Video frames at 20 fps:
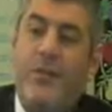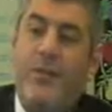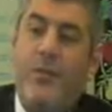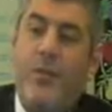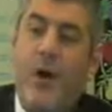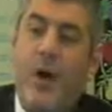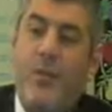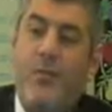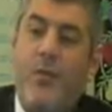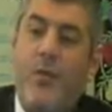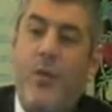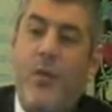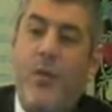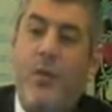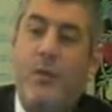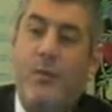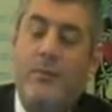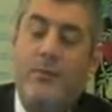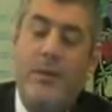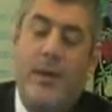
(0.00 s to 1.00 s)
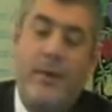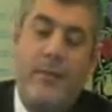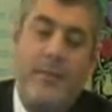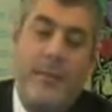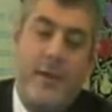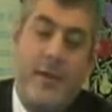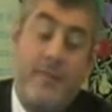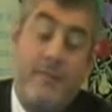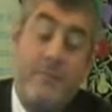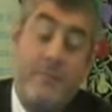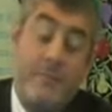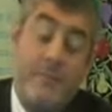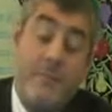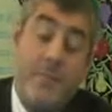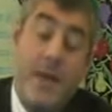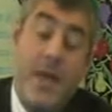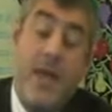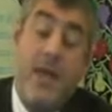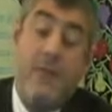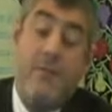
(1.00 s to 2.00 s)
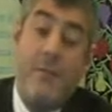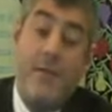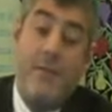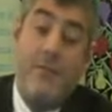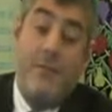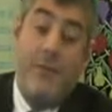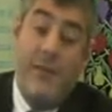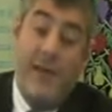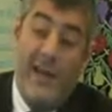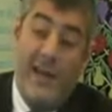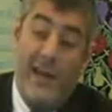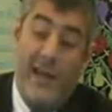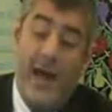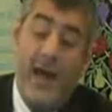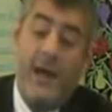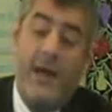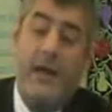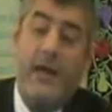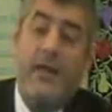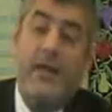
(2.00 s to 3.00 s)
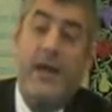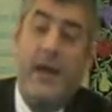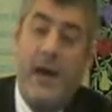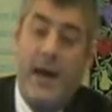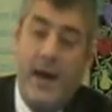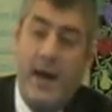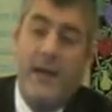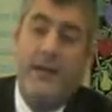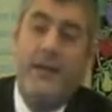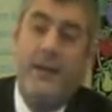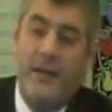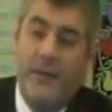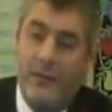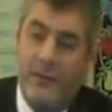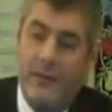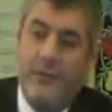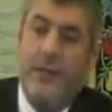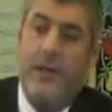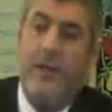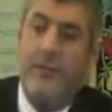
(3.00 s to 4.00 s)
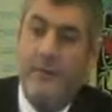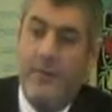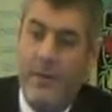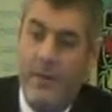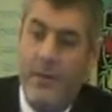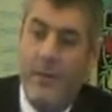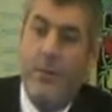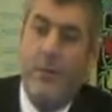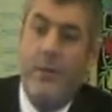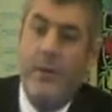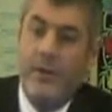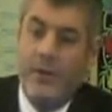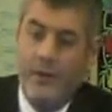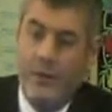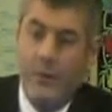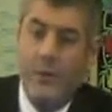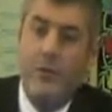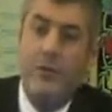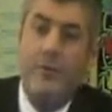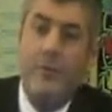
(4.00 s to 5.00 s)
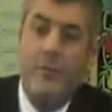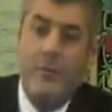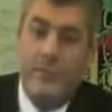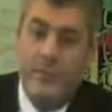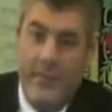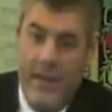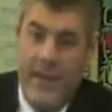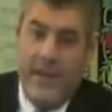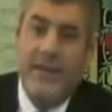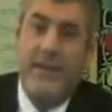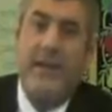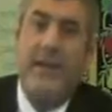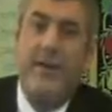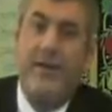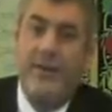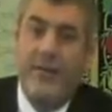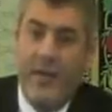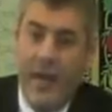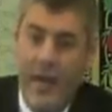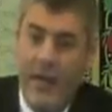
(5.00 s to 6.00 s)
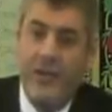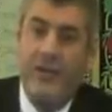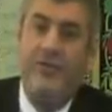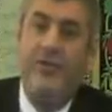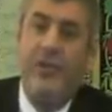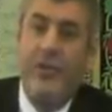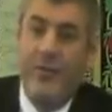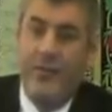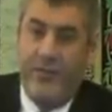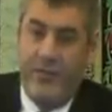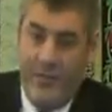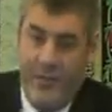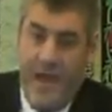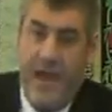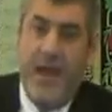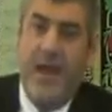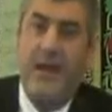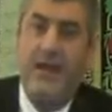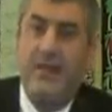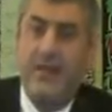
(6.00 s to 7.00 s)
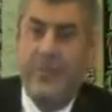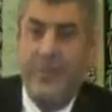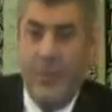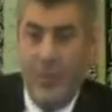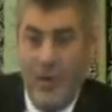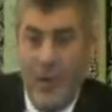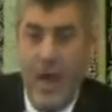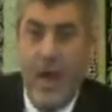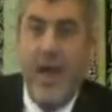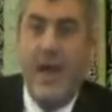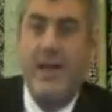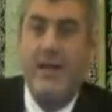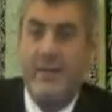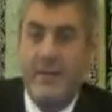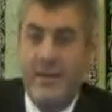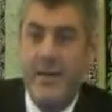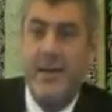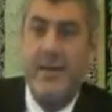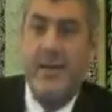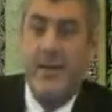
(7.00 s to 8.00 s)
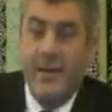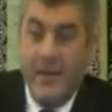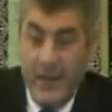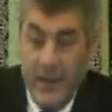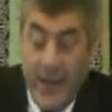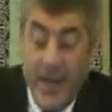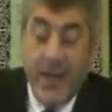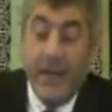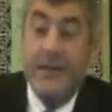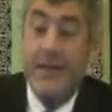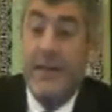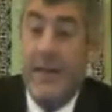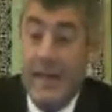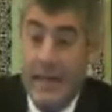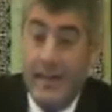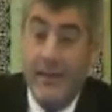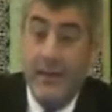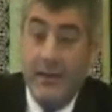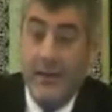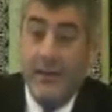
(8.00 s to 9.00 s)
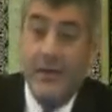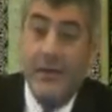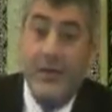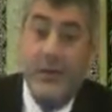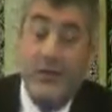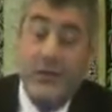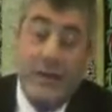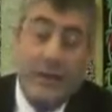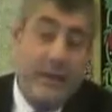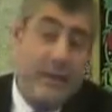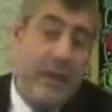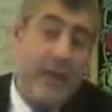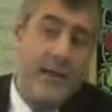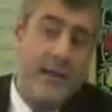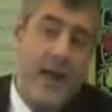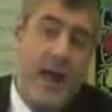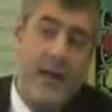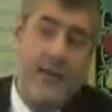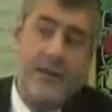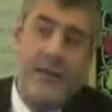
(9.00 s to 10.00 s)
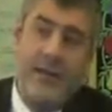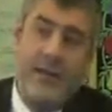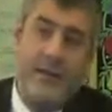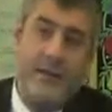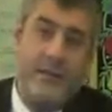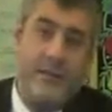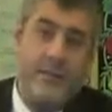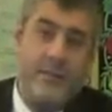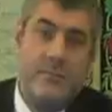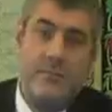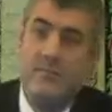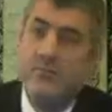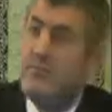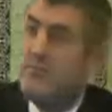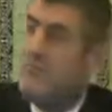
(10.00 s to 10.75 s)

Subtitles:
kids who are born, maybe if we're lucky, 100 of them with good manners, righteous, nice, polite, learning, and 900